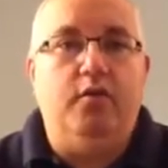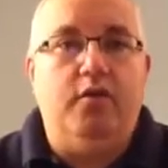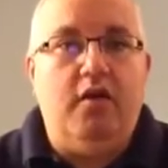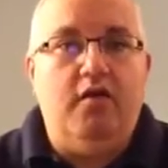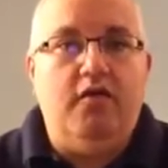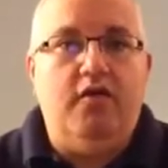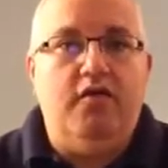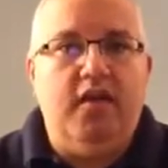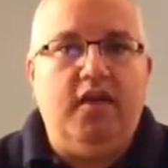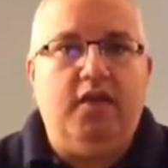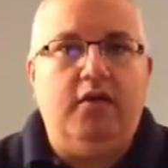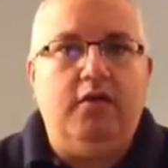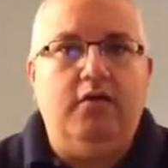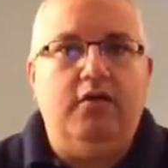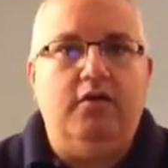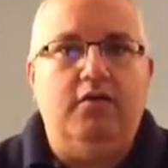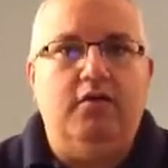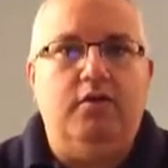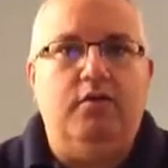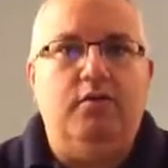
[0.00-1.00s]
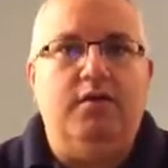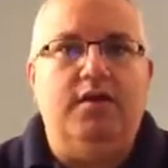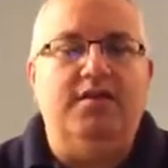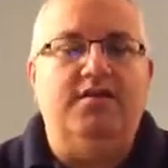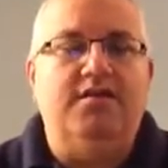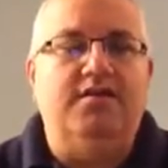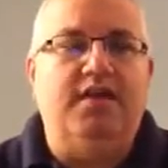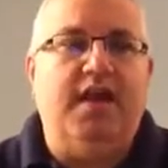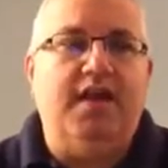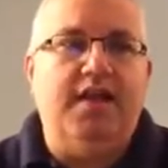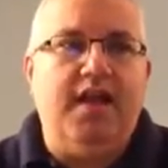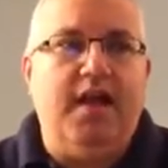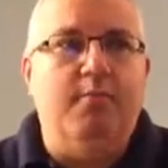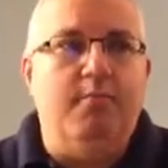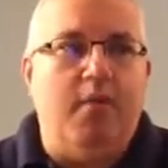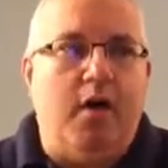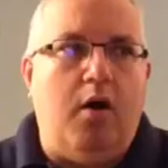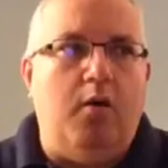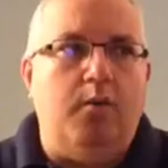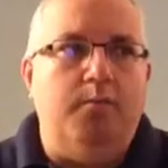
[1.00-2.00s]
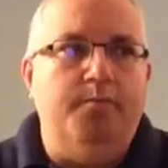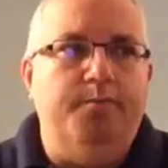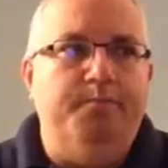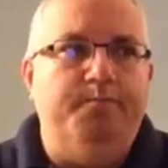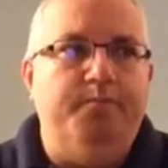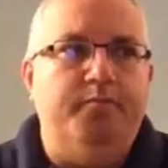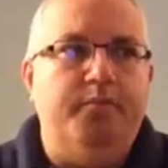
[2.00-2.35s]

another thing you can do is take that bone